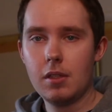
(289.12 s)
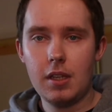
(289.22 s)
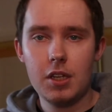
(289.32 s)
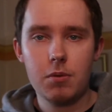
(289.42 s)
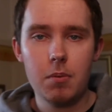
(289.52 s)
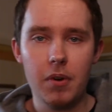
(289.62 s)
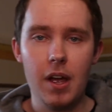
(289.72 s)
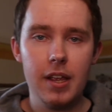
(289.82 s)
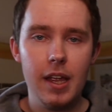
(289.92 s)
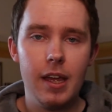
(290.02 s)
this room
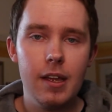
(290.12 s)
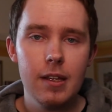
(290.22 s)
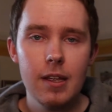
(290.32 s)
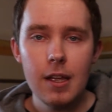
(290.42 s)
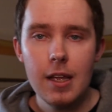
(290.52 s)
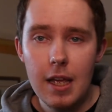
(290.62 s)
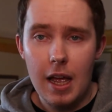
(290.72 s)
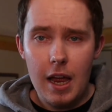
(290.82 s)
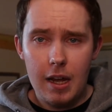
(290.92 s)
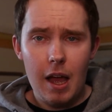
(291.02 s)
around here,
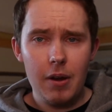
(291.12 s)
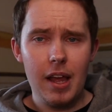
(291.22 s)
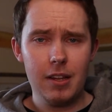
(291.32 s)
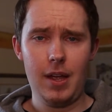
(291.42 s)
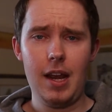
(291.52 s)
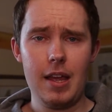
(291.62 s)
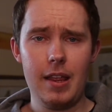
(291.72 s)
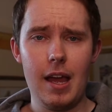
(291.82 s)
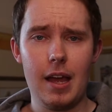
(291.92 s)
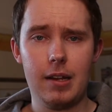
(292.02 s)
And how the hell do I light
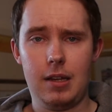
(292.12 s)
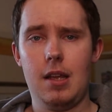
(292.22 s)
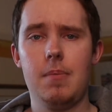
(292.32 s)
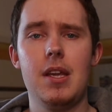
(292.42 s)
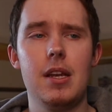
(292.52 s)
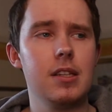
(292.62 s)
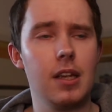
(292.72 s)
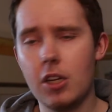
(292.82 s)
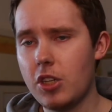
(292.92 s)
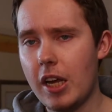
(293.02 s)
that? I mean, is it
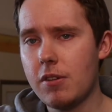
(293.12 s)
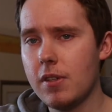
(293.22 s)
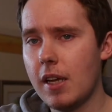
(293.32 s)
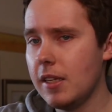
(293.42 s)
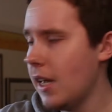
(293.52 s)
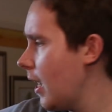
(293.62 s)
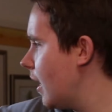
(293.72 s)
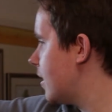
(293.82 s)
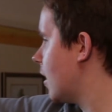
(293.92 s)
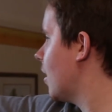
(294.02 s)
going to change from day to day?
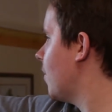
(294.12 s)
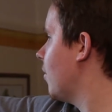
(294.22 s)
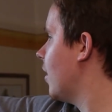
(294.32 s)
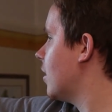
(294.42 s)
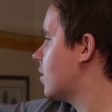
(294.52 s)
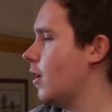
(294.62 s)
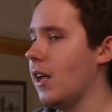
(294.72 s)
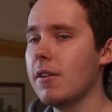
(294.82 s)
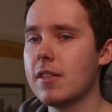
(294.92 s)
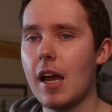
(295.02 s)
Is it going to be really sunny
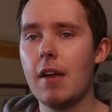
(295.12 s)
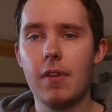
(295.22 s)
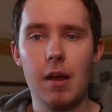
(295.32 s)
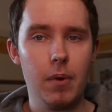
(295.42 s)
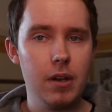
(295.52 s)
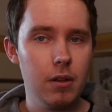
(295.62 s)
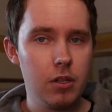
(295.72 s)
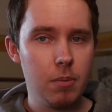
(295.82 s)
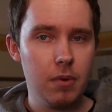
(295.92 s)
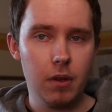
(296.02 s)
outside for that window that's
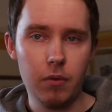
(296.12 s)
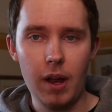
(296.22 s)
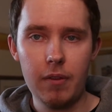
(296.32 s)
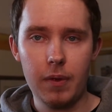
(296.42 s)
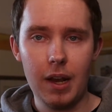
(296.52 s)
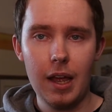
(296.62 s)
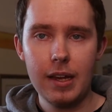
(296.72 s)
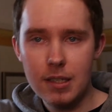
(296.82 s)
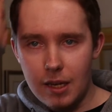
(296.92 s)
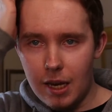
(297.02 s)
coming in the right with a
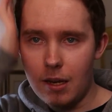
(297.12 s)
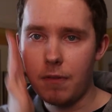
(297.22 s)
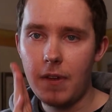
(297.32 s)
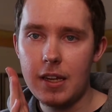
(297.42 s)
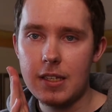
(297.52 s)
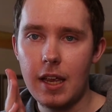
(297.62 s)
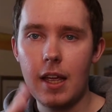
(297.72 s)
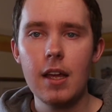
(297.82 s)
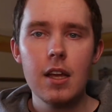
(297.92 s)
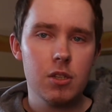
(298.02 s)
light hitting the face
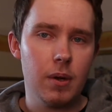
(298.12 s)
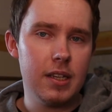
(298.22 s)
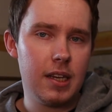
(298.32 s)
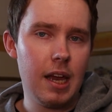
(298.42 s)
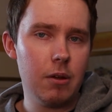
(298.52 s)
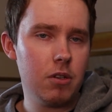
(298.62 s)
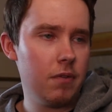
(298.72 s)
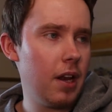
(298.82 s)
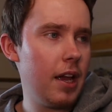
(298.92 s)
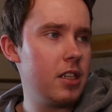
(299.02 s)
here? Do I need to counter it
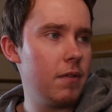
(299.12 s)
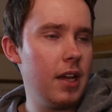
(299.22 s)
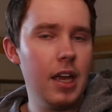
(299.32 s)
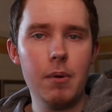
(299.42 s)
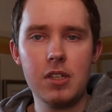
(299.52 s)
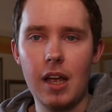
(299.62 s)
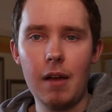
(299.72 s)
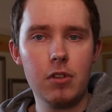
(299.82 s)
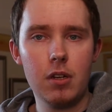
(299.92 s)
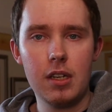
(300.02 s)
with a light over here, which I
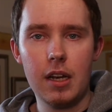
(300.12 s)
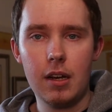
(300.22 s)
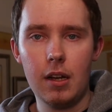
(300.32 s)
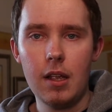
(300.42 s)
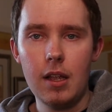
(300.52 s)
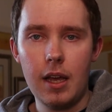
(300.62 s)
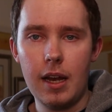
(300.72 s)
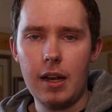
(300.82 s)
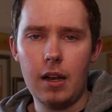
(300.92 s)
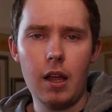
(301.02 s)
have done, a little
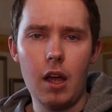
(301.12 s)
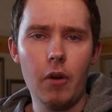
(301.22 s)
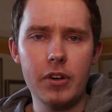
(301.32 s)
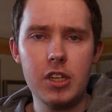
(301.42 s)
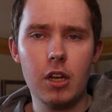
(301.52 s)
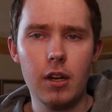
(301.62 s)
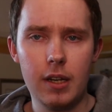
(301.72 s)
orangey coloured